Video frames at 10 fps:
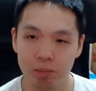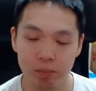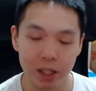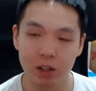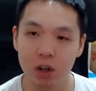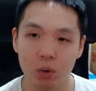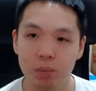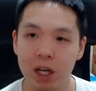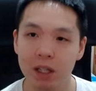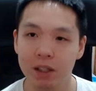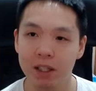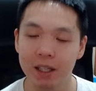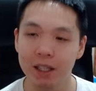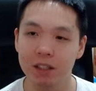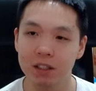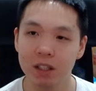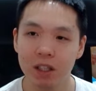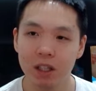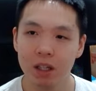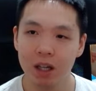Bing Copilot is
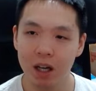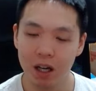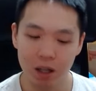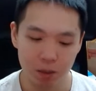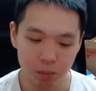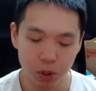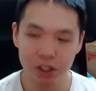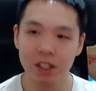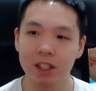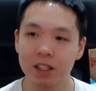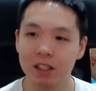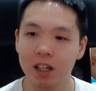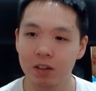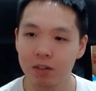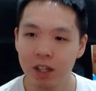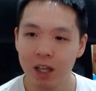uh, pushing itself.